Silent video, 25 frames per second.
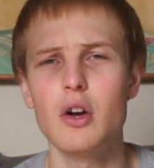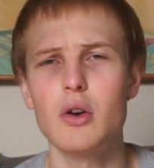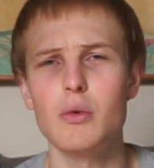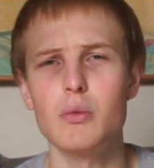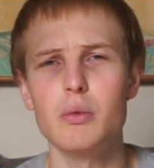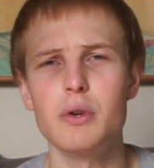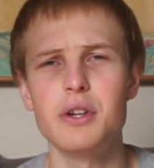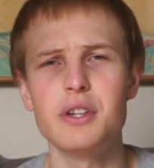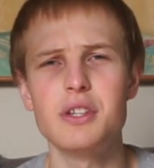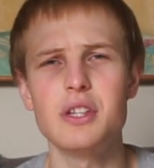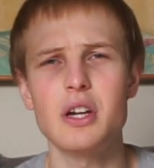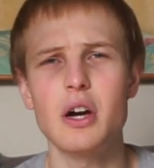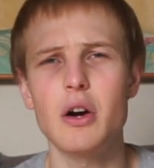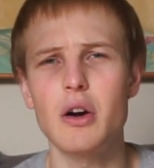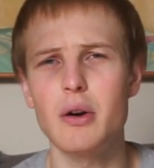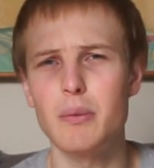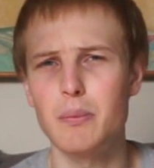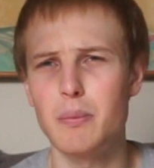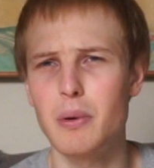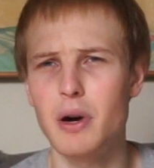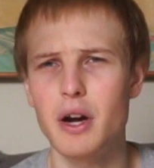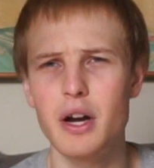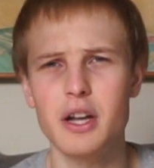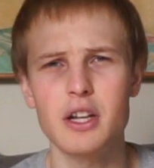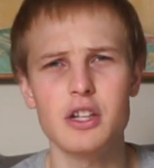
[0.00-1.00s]
retail and
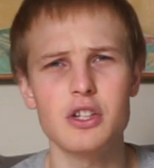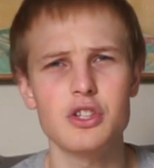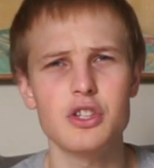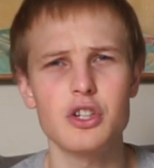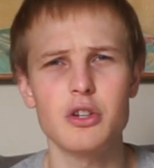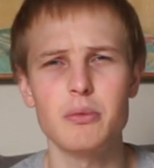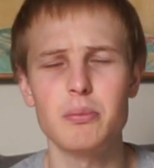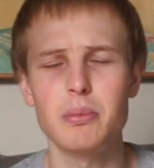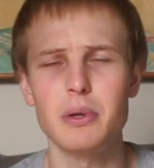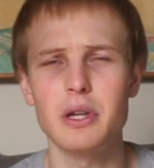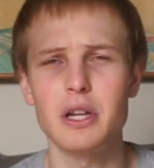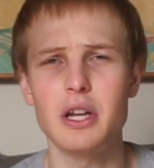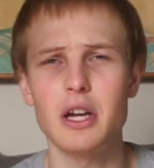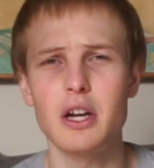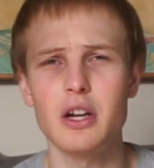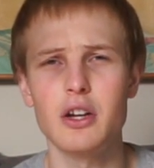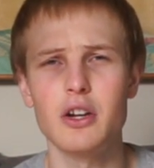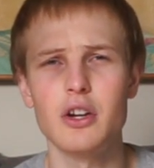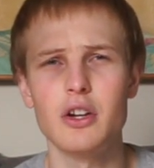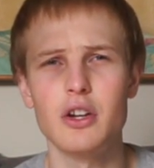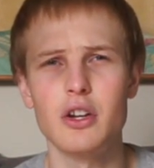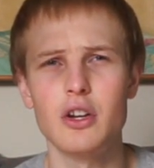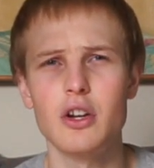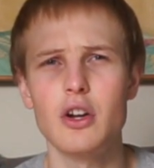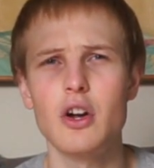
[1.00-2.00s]
buyers should be a
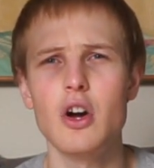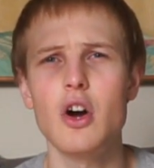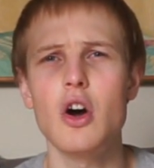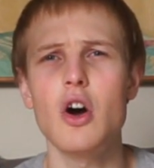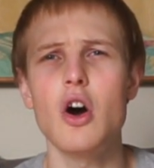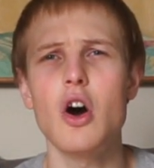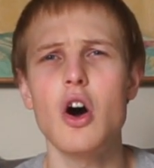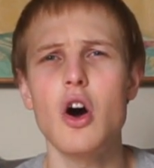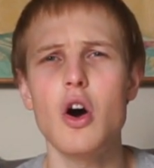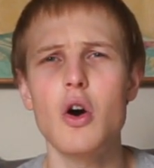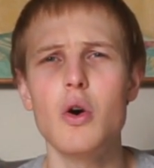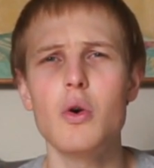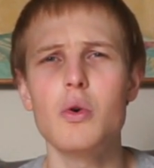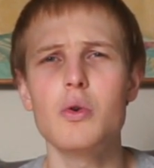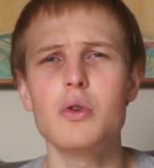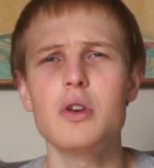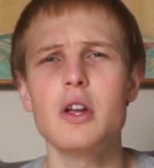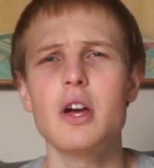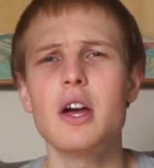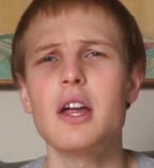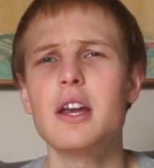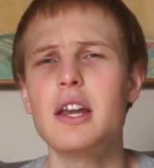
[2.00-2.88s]
good hold.